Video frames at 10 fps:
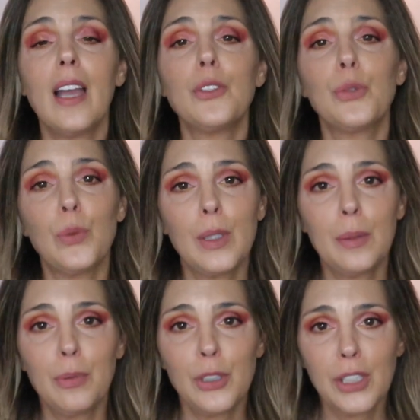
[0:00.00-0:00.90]
I
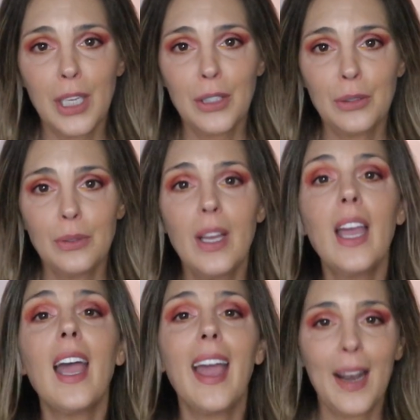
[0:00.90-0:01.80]
truly appreciate you,
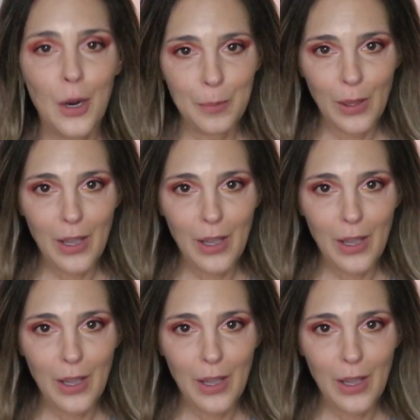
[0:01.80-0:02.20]
and I hope you